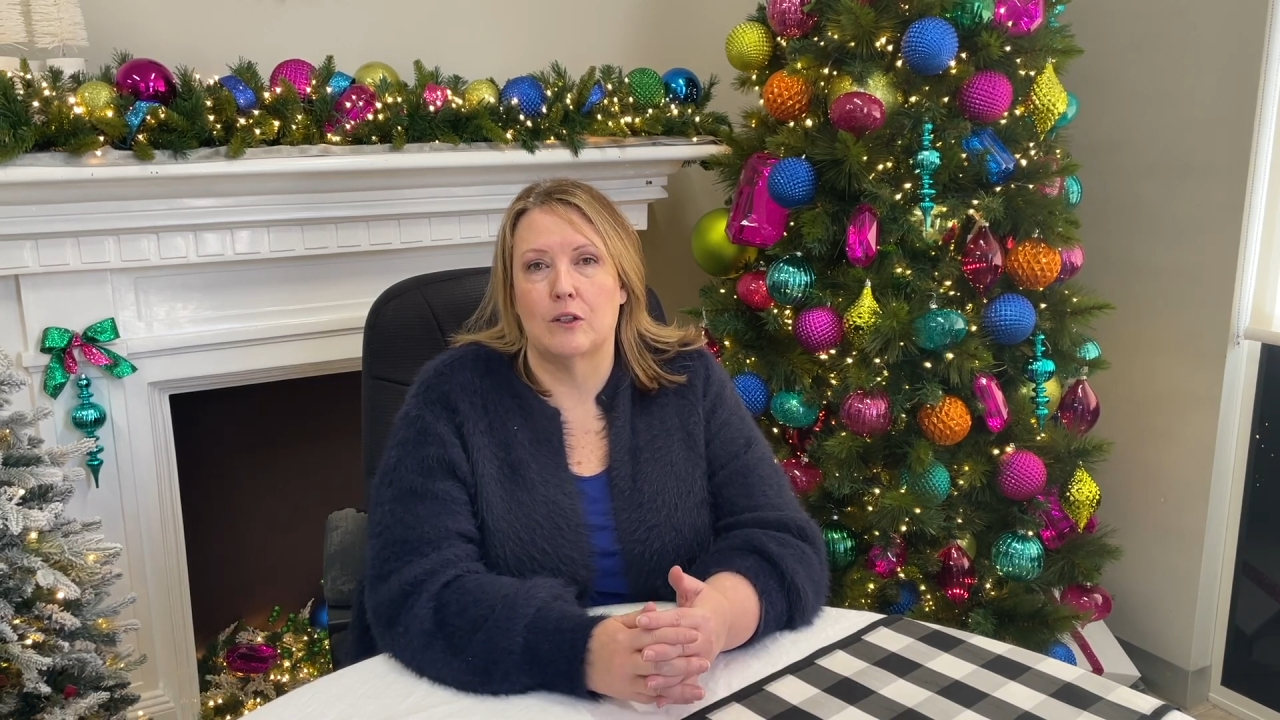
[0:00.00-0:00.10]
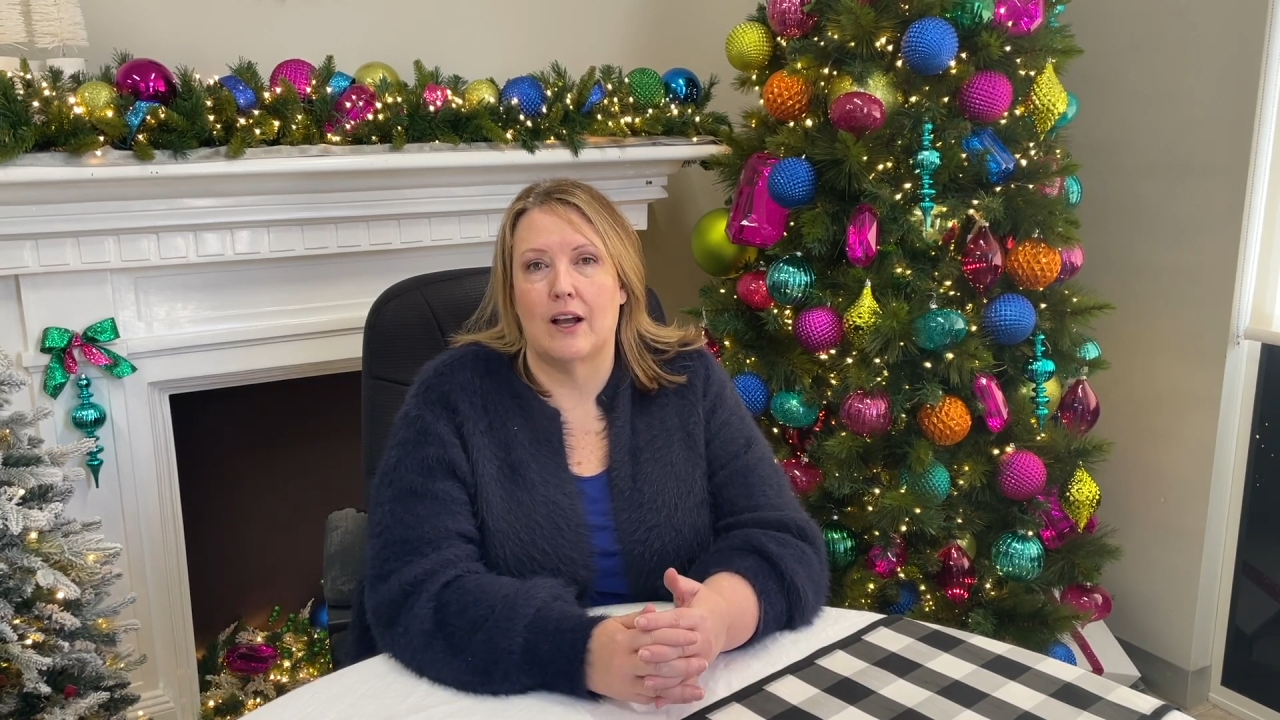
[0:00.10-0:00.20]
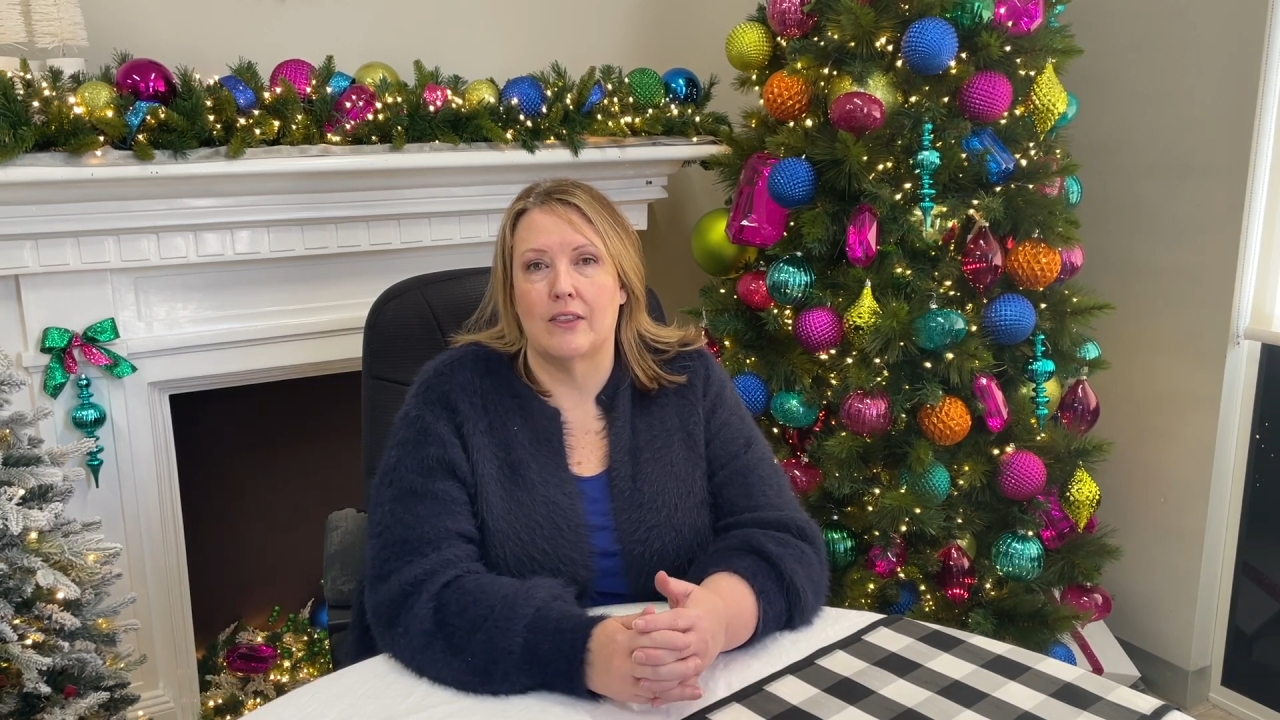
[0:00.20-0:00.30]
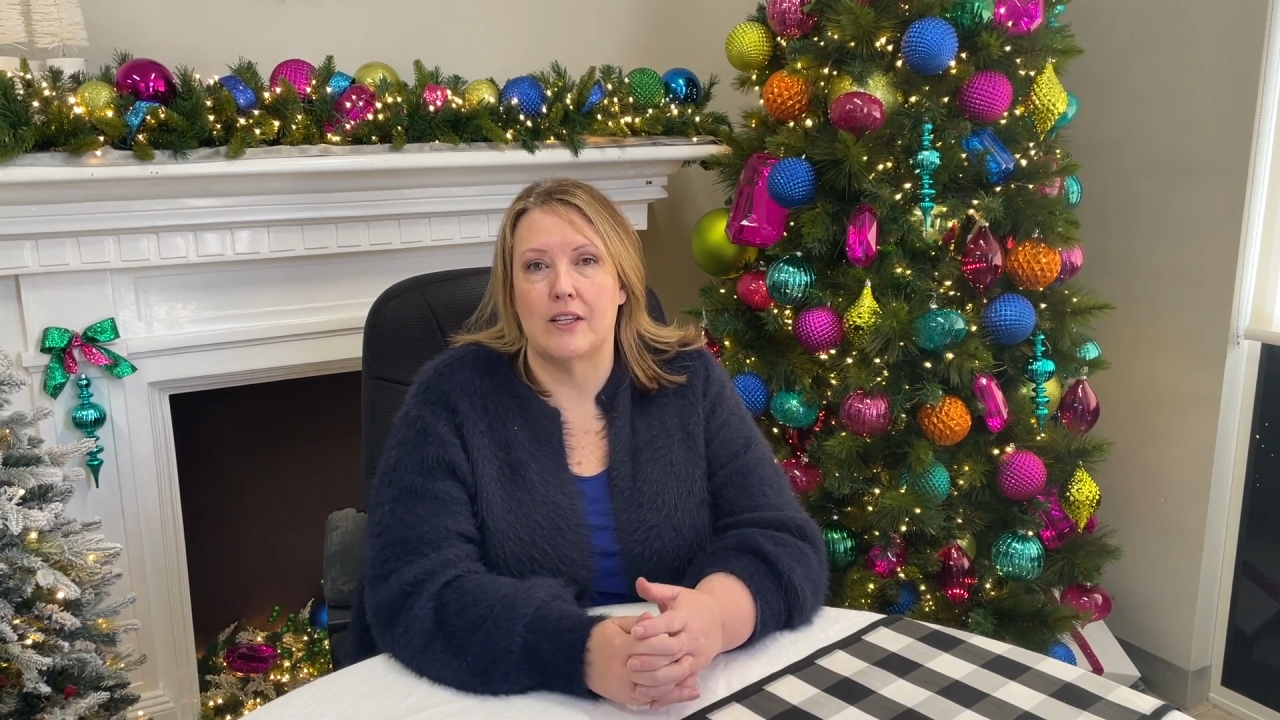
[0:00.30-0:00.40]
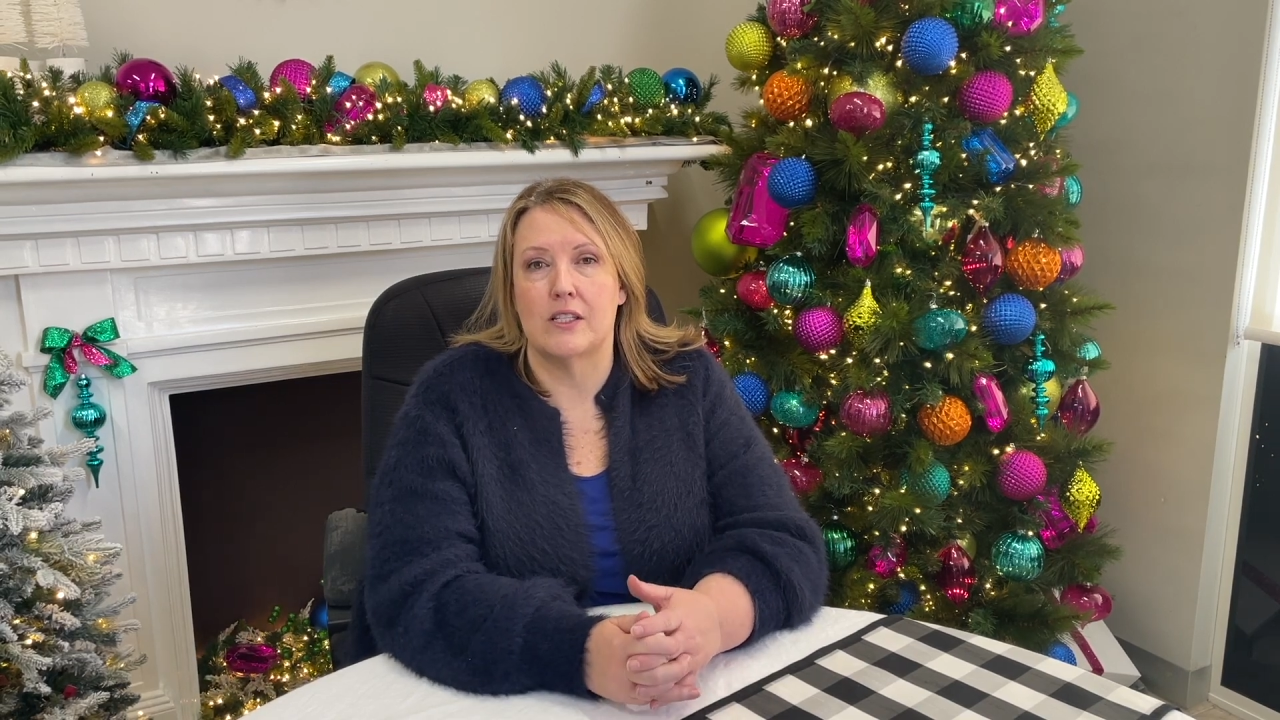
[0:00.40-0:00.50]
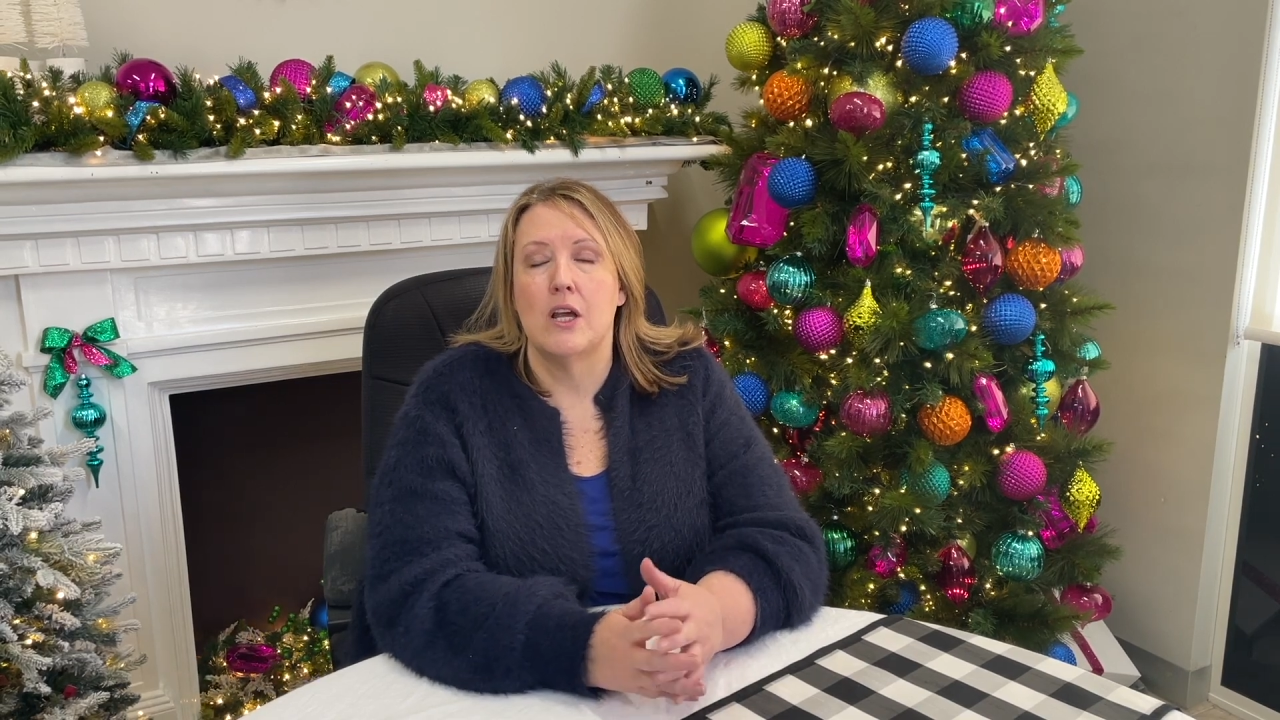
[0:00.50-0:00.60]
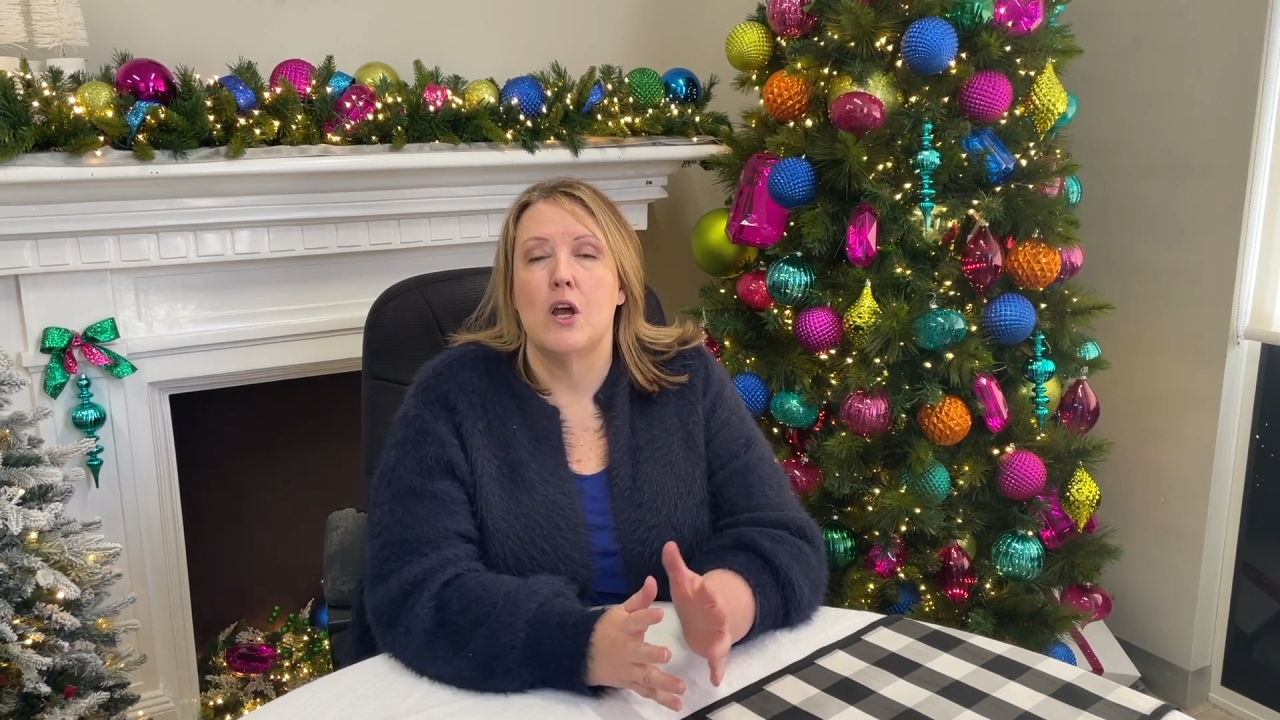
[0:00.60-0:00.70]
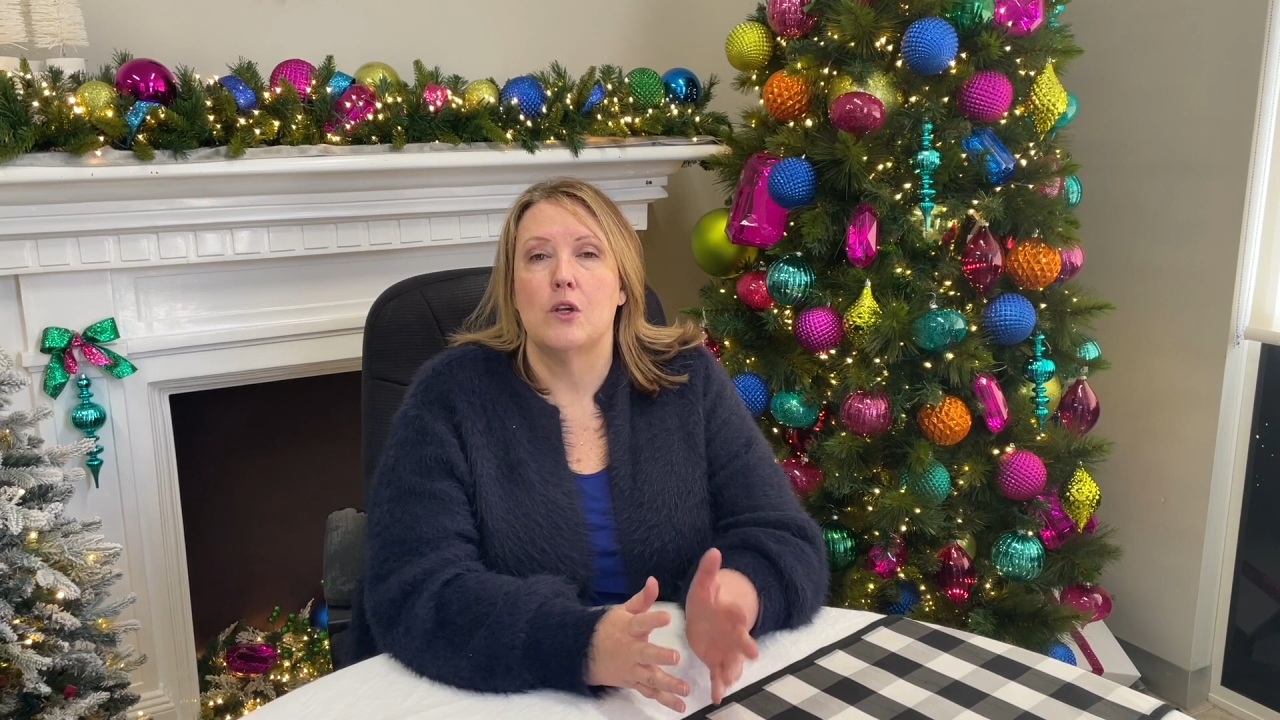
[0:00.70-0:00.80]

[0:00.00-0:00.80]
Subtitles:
like this